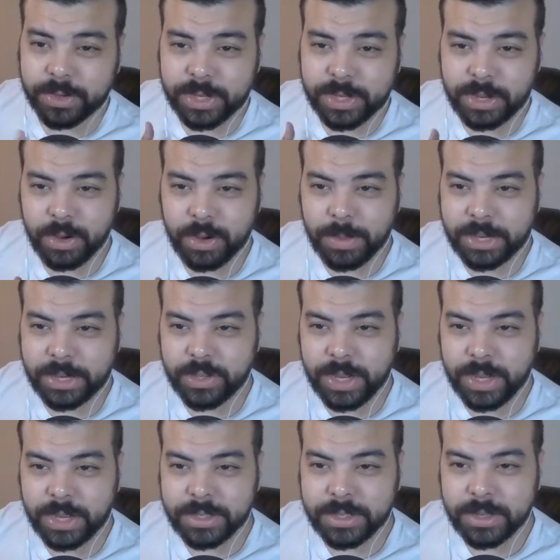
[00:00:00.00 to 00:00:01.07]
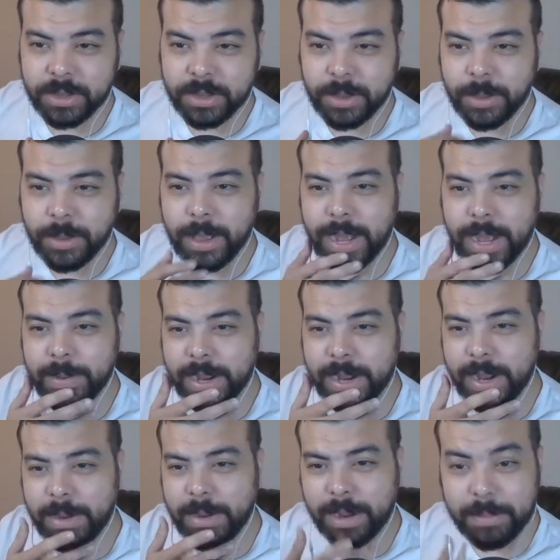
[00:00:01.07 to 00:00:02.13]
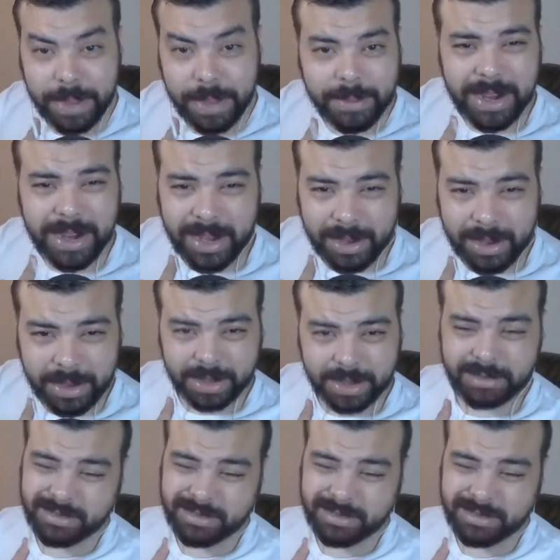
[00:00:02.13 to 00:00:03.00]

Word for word: I don't know about you guys. I'm not, I'm not, I'm not, I'm not.